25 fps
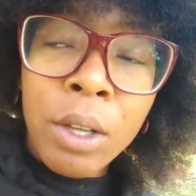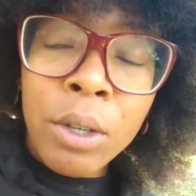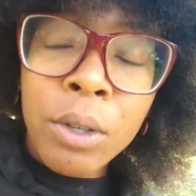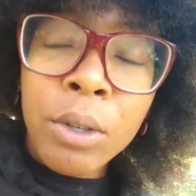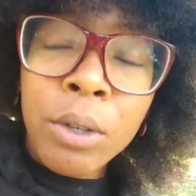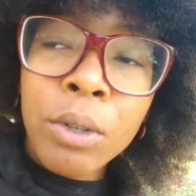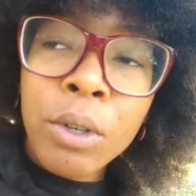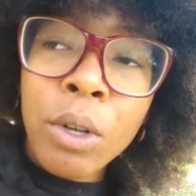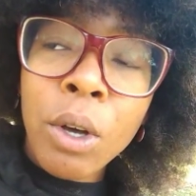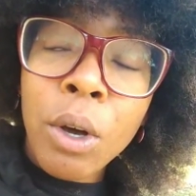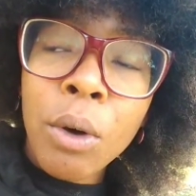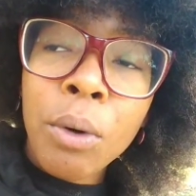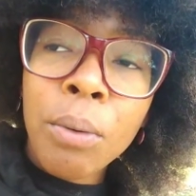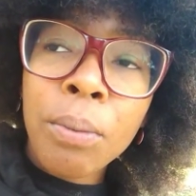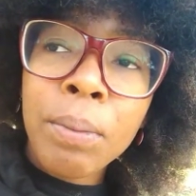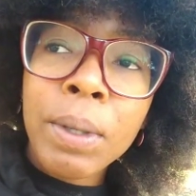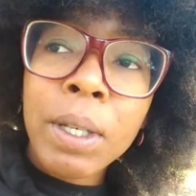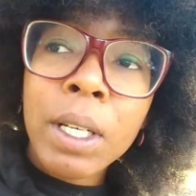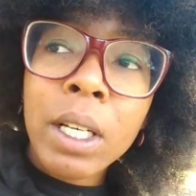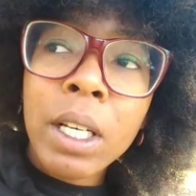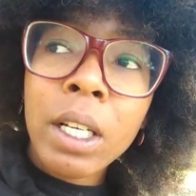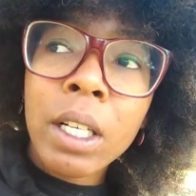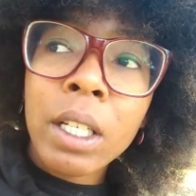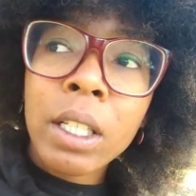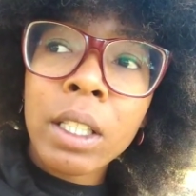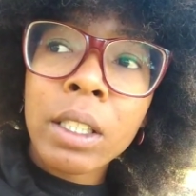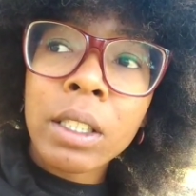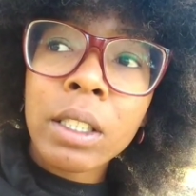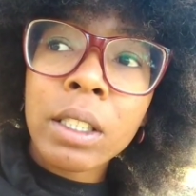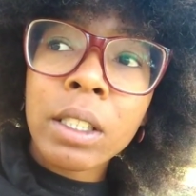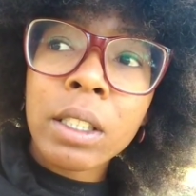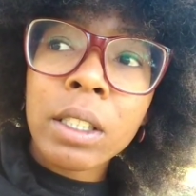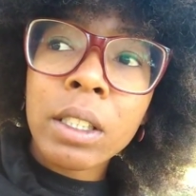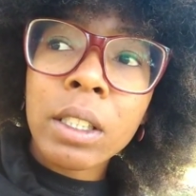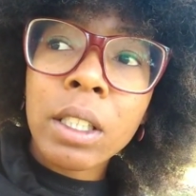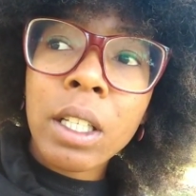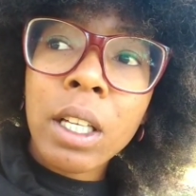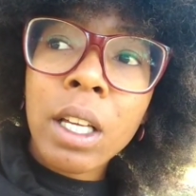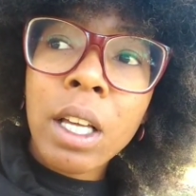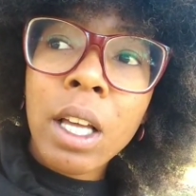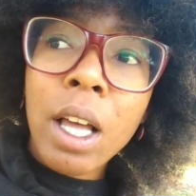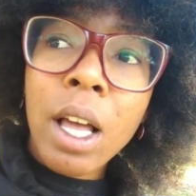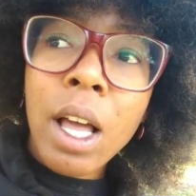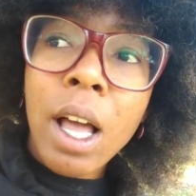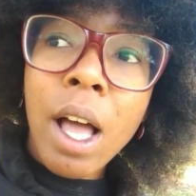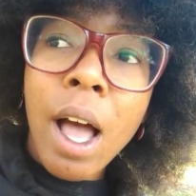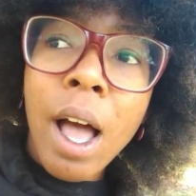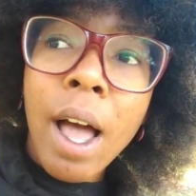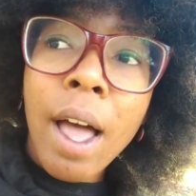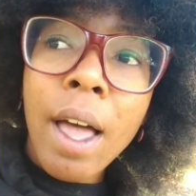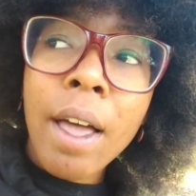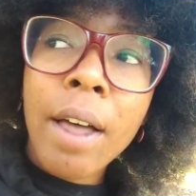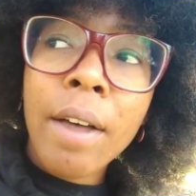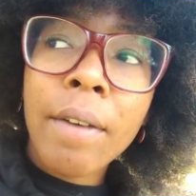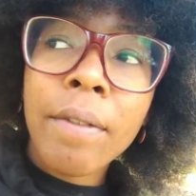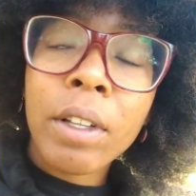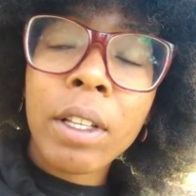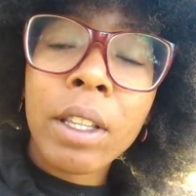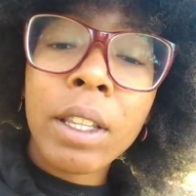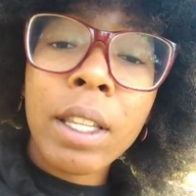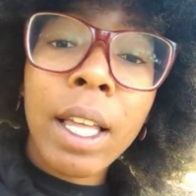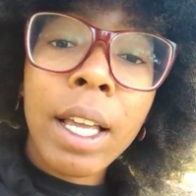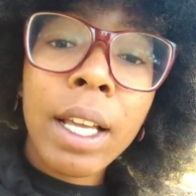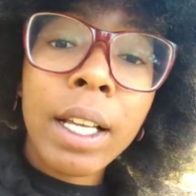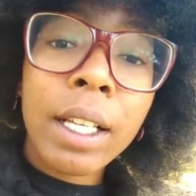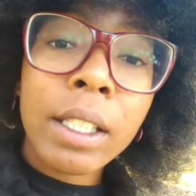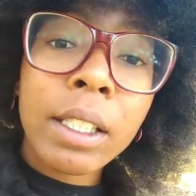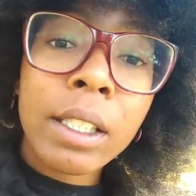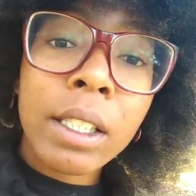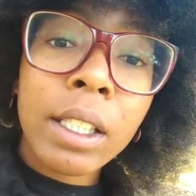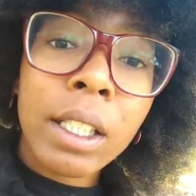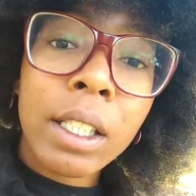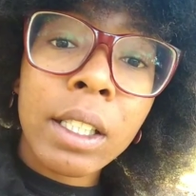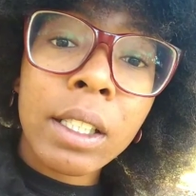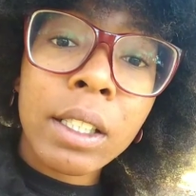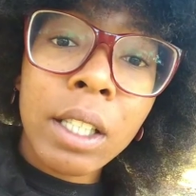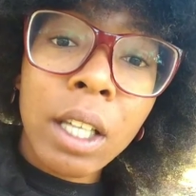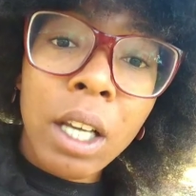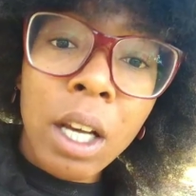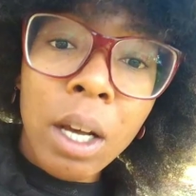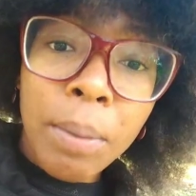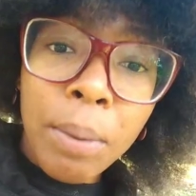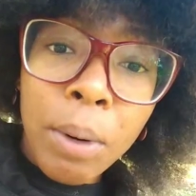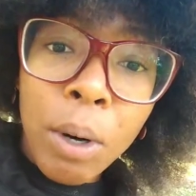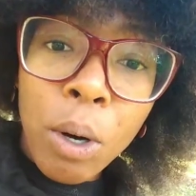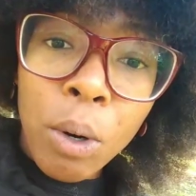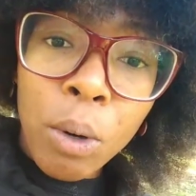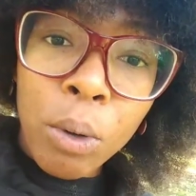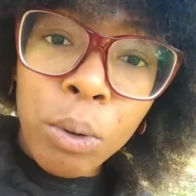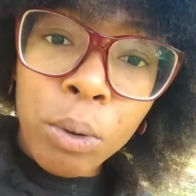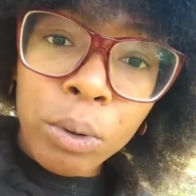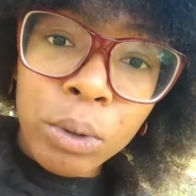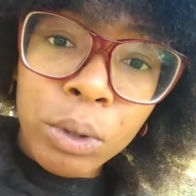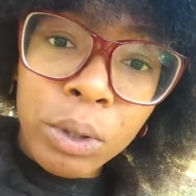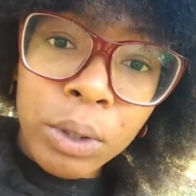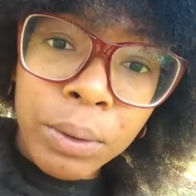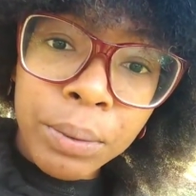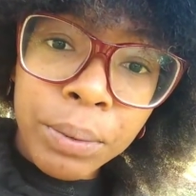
because I have a legacy to uphold.